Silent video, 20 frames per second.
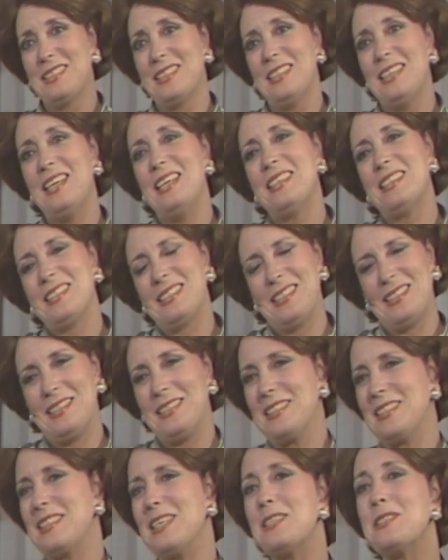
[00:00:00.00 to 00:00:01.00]
Yes,
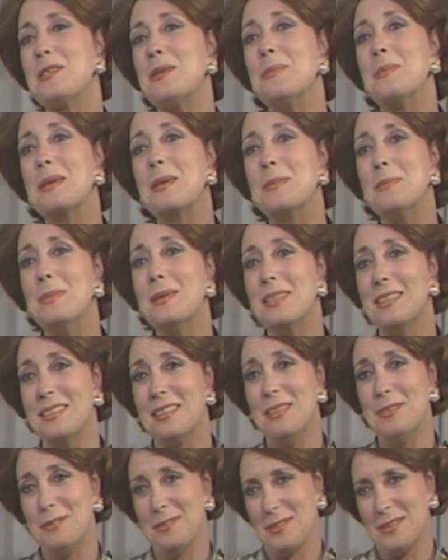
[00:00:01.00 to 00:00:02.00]
such a big, big
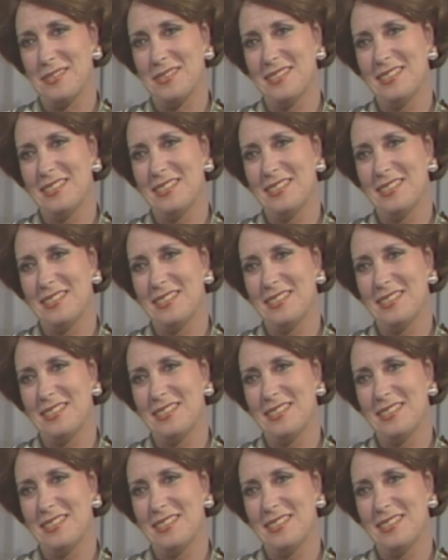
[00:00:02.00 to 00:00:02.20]
difference.